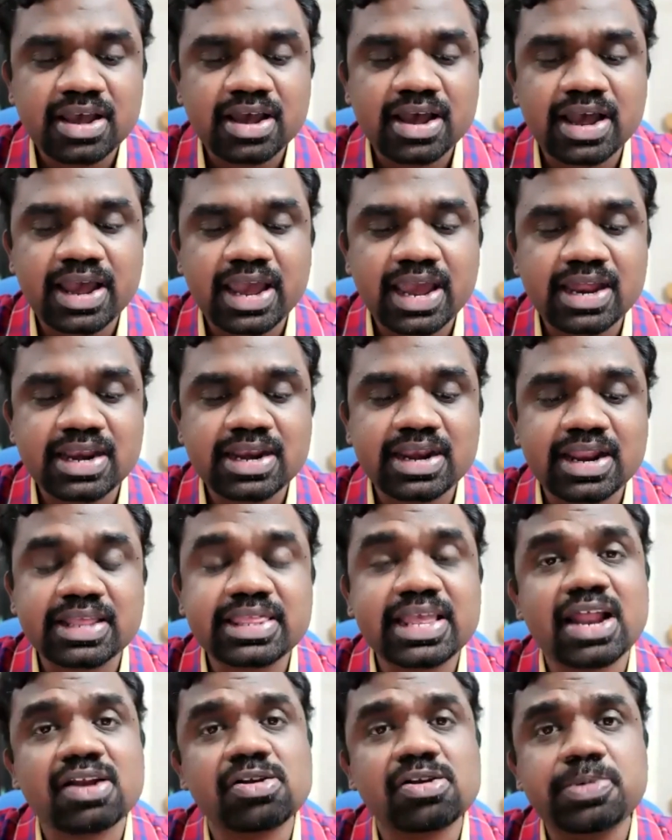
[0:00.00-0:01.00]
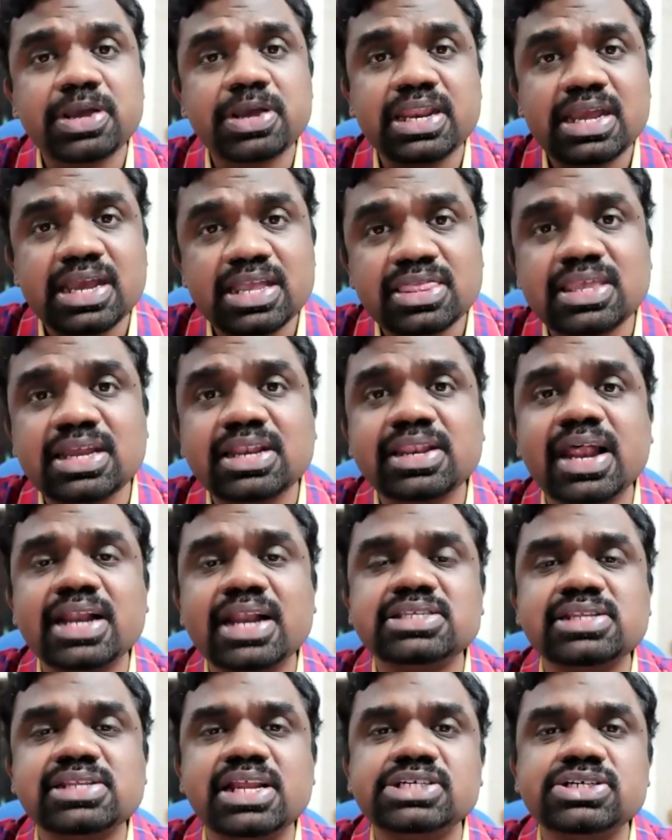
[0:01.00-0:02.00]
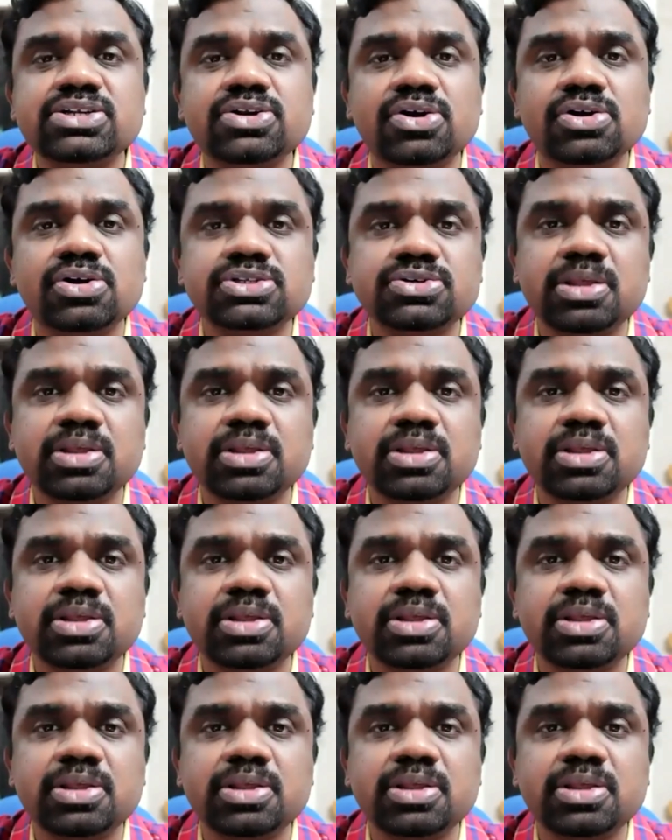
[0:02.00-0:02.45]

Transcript: And there will be a Hindi translation also.